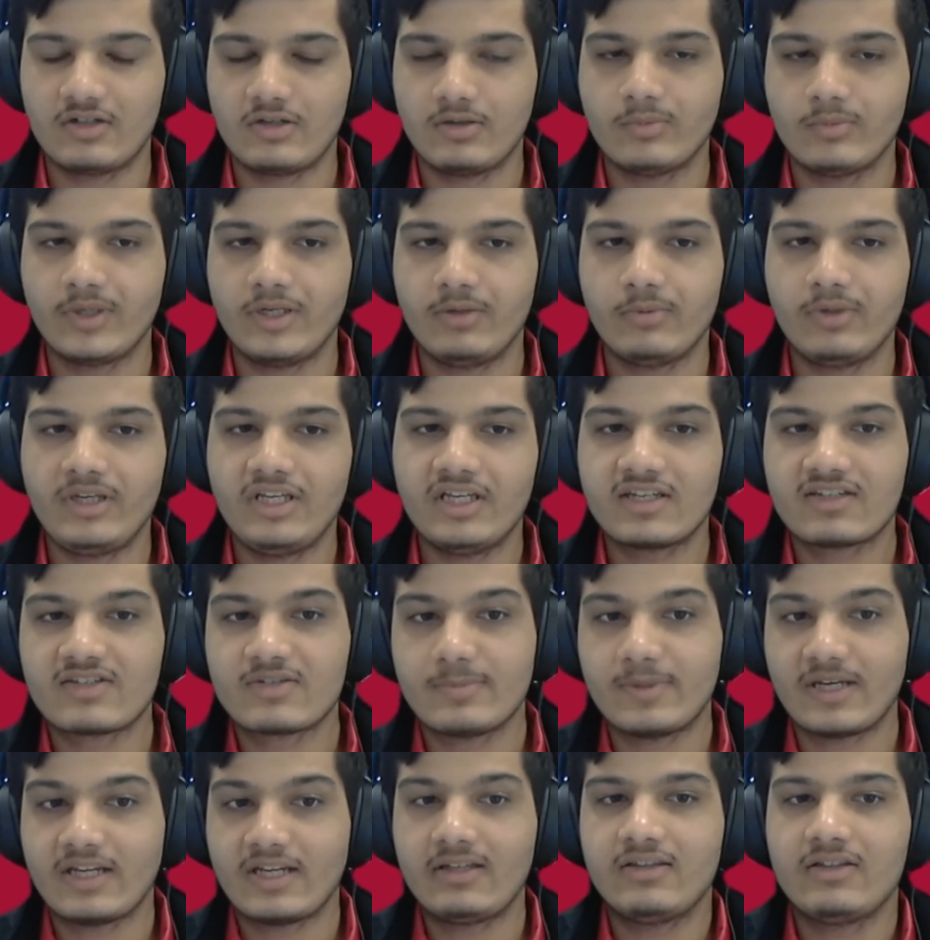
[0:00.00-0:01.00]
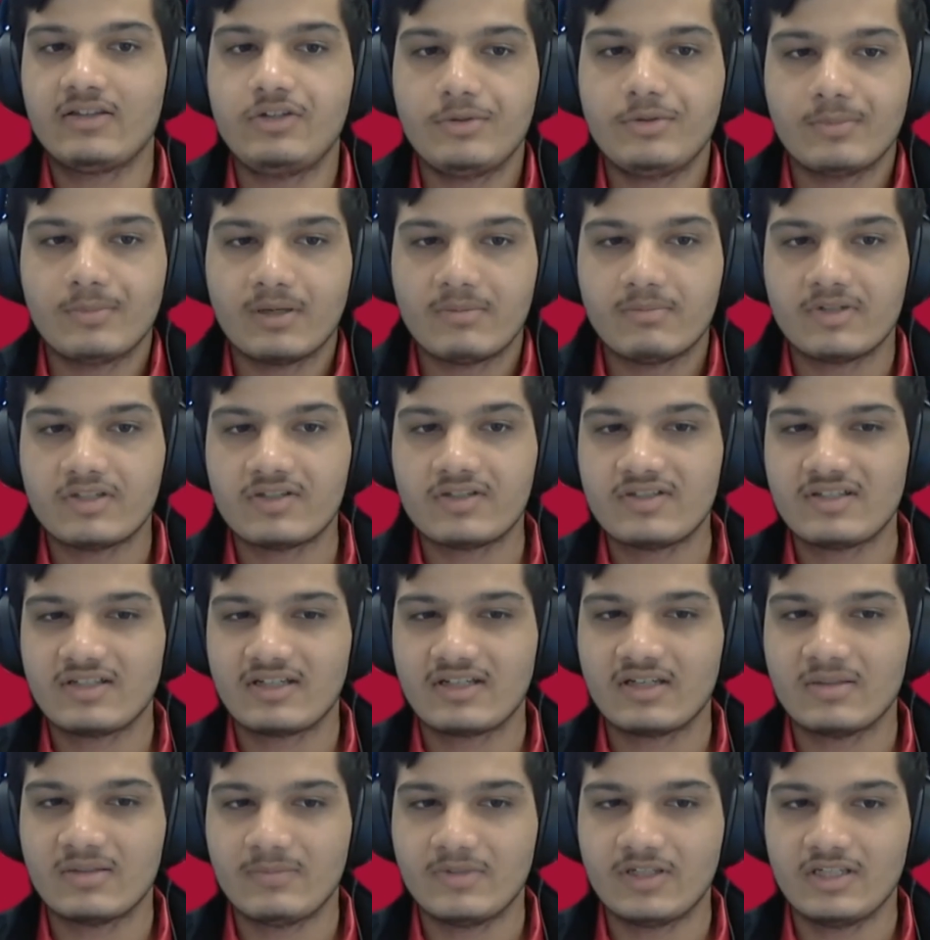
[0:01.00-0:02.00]
We expect new members to
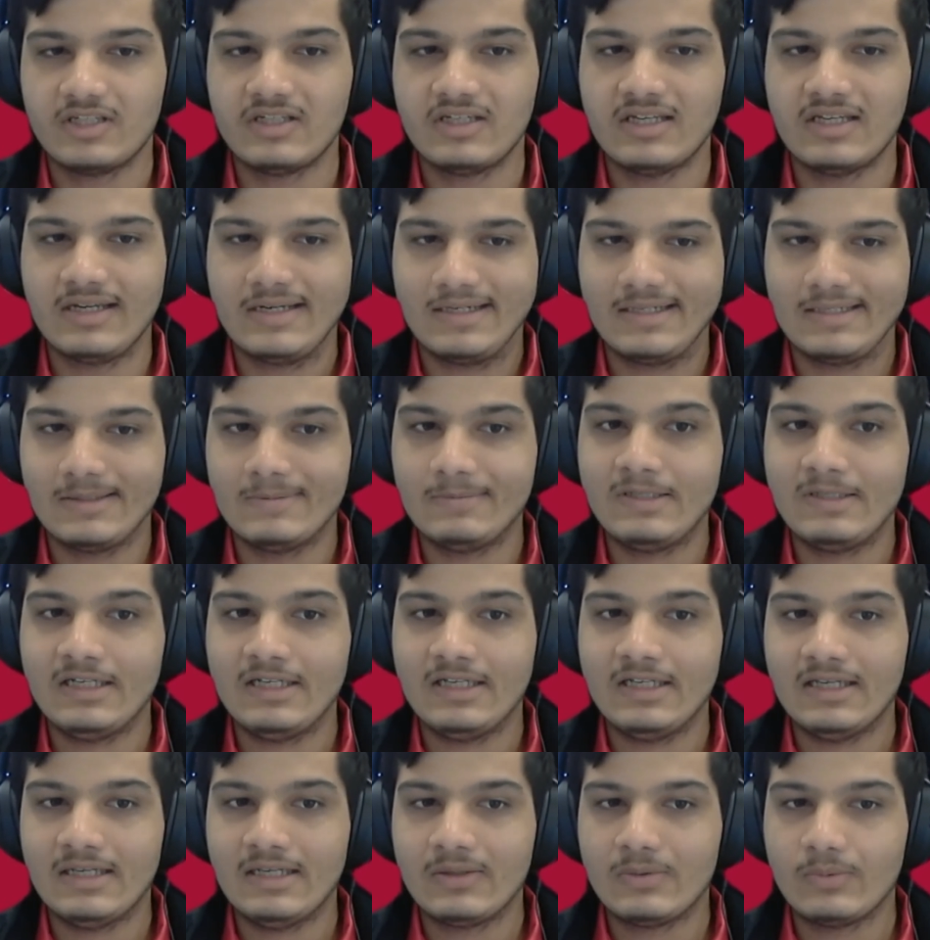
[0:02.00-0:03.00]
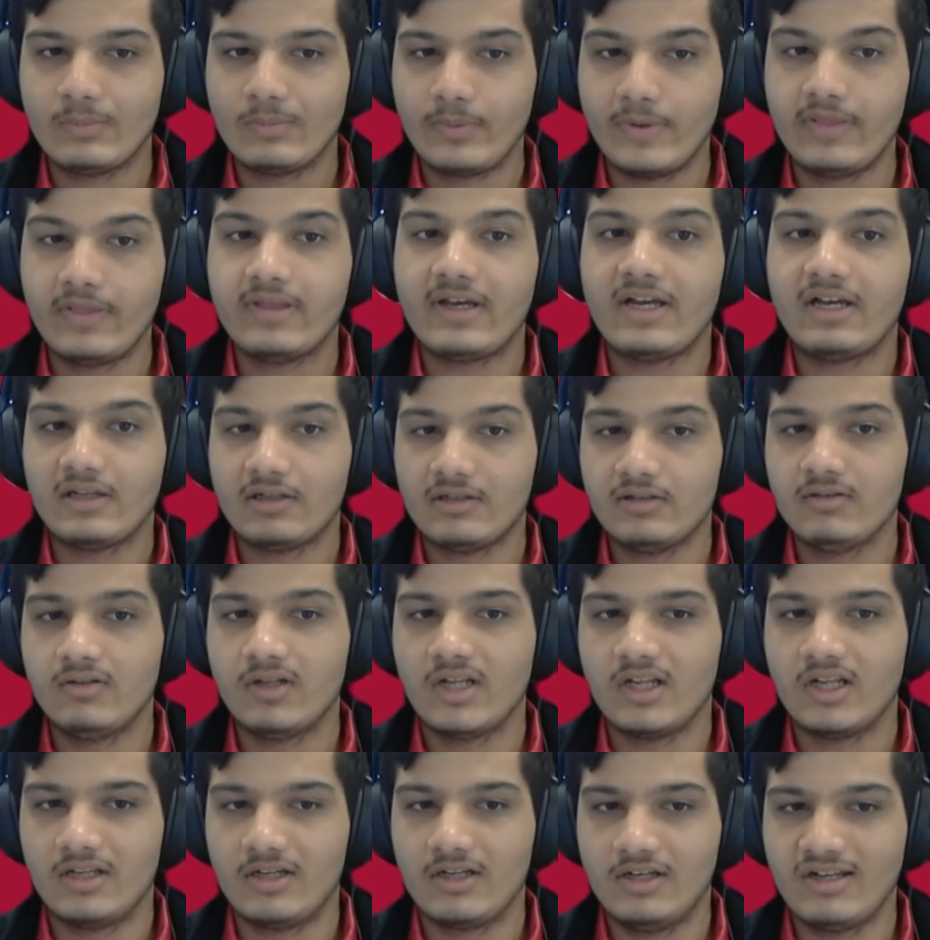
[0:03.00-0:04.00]
come in without
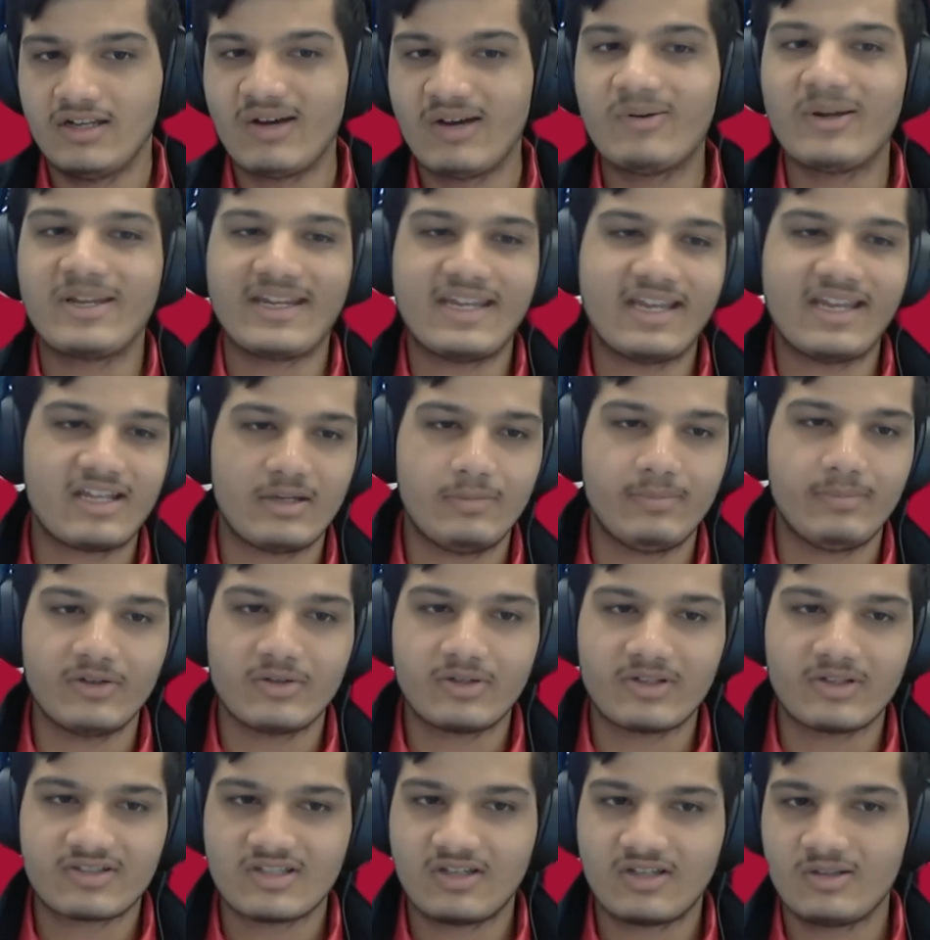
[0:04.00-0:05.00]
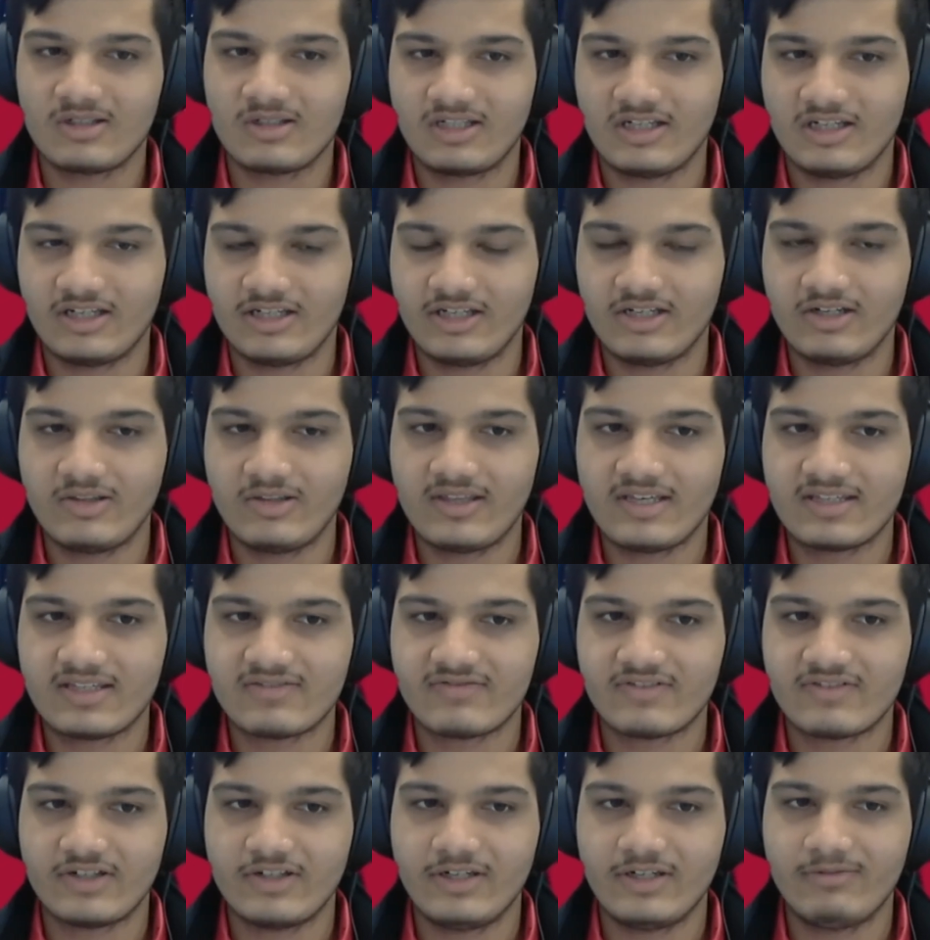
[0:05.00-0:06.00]
knowing how to build a solar car. That's a
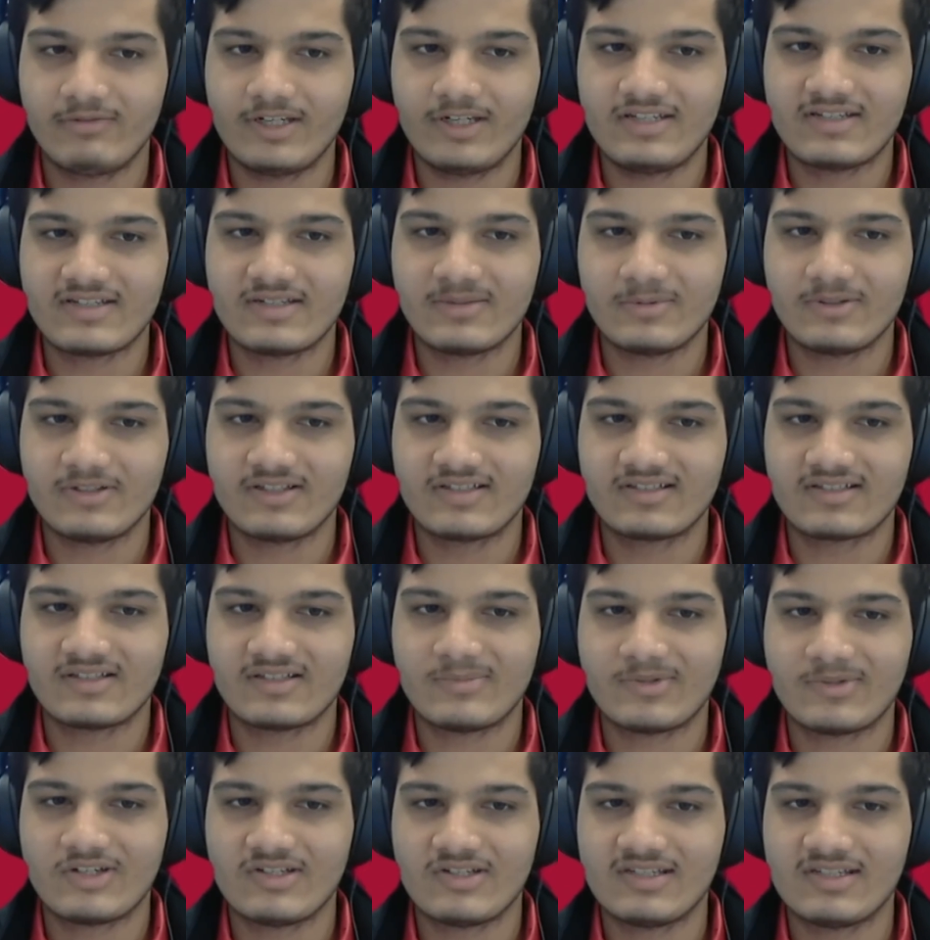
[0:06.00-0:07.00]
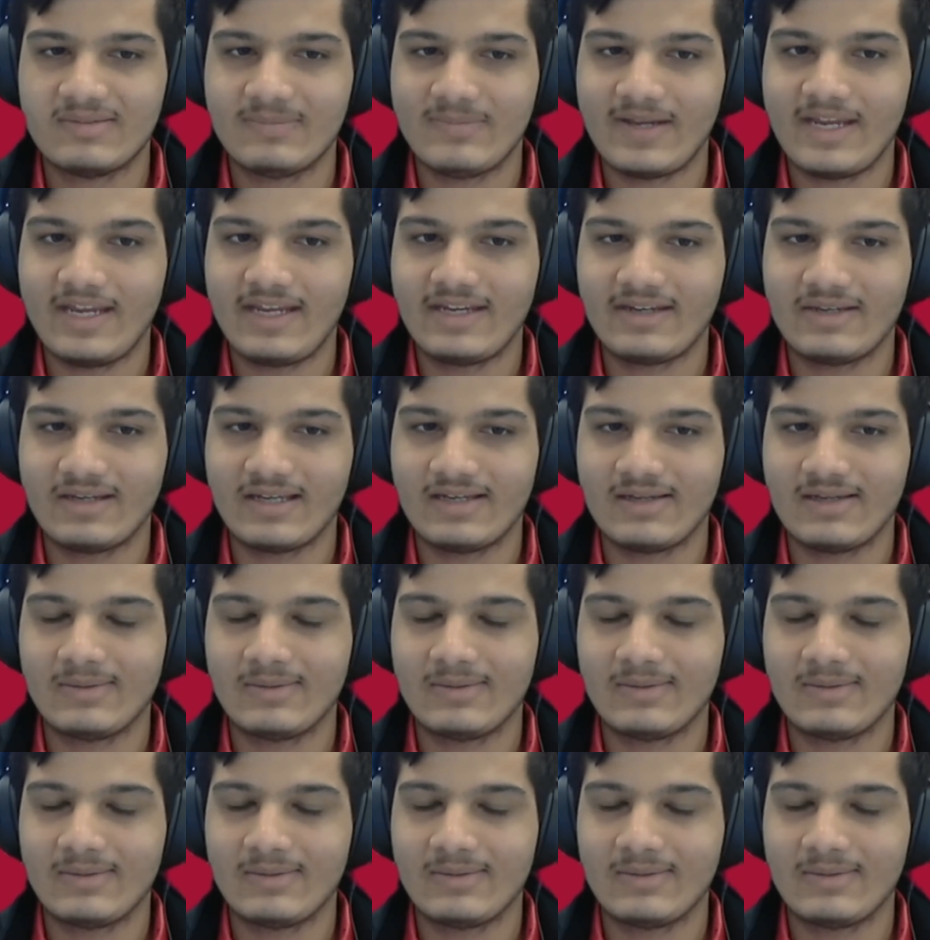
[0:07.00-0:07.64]
very reasonable assumption to make.